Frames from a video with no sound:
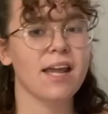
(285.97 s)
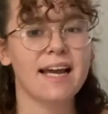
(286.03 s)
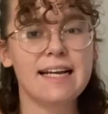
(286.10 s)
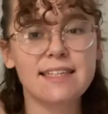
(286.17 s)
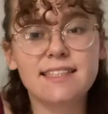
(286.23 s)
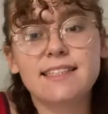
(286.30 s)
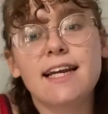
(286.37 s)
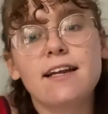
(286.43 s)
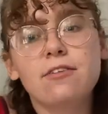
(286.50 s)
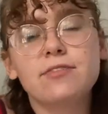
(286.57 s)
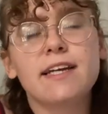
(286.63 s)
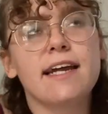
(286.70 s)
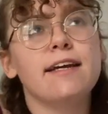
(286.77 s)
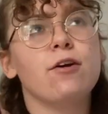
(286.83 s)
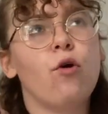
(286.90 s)
Instead of
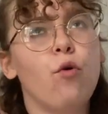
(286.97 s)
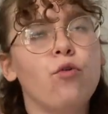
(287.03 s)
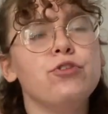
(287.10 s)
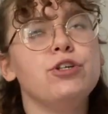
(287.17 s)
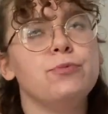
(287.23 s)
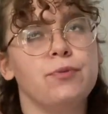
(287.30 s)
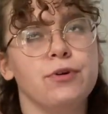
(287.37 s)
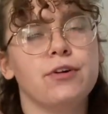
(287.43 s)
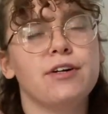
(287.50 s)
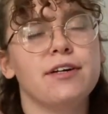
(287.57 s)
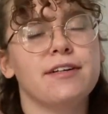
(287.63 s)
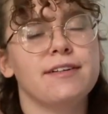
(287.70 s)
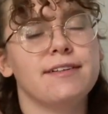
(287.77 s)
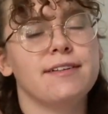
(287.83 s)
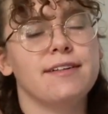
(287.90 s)
getting a whole new book
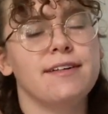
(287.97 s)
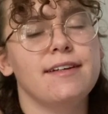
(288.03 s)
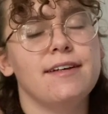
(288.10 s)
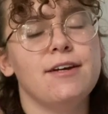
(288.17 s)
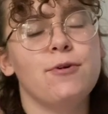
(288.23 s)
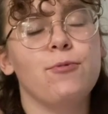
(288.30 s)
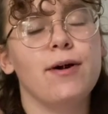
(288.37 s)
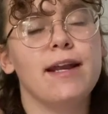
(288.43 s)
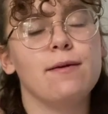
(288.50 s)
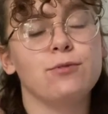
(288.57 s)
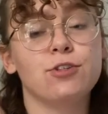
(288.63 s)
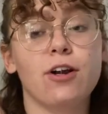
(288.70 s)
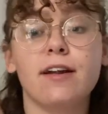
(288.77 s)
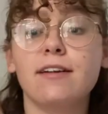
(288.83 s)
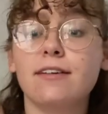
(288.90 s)
when I'm
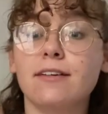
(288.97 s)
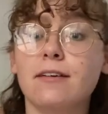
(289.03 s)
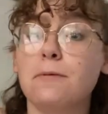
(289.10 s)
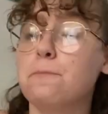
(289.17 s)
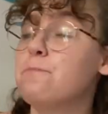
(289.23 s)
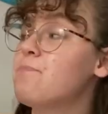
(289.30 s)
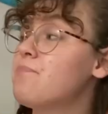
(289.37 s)
trying to